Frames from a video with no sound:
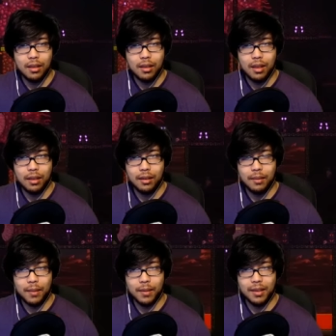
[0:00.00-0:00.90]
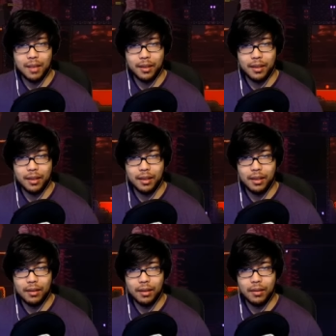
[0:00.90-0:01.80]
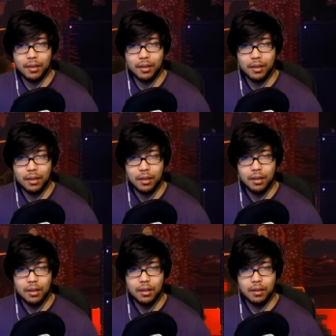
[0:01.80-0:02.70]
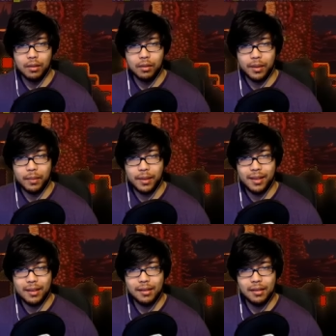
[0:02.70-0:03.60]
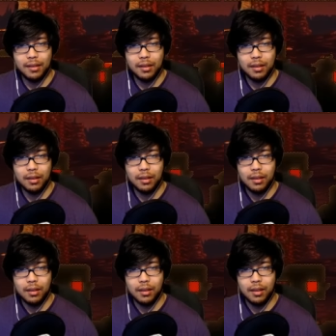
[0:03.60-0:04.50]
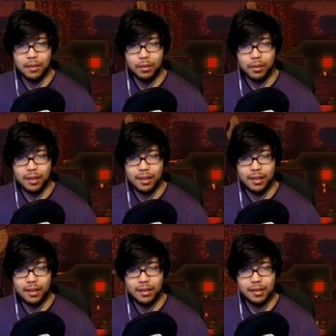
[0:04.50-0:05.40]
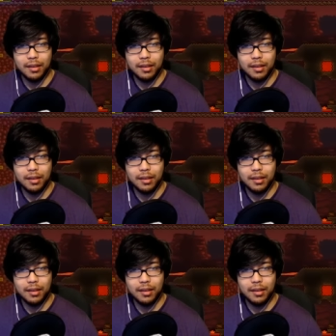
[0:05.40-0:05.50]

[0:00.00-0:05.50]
I need to maybe stop getting hit now, though. A little bit of bees, More of these.